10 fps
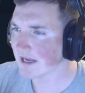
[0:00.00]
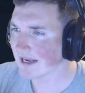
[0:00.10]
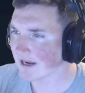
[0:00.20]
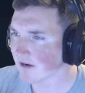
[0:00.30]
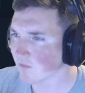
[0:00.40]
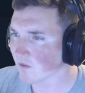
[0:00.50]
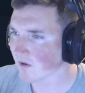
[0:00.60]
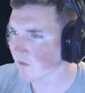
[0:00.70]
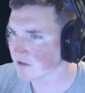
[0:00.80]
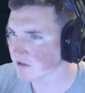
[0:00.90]
And we're
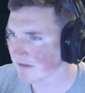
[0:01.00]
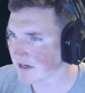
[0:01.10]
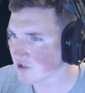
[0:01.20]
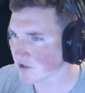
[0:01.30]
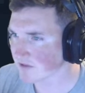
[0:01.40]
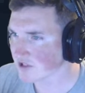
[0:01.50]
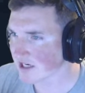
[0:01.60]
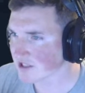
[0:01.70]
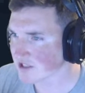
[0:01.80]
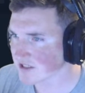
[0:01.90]
going to make sure we
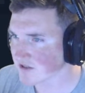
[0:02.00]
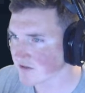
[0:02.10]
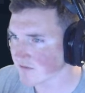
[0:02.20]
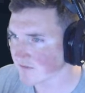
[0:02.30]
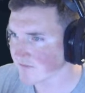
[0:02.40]
change these to